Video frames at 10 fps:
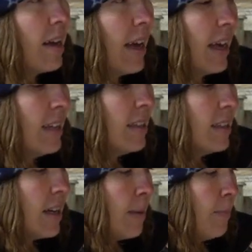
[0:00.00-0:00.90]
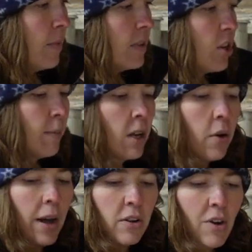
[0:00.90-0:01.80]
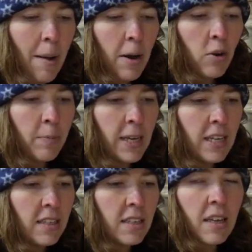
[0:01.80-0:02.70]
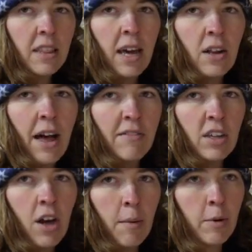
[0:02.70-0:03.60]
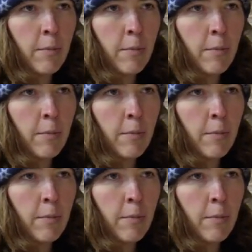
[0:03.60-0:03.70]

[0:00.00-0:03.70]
And um, so I'm gonna go ahead and grab out a piece. That'll have the copper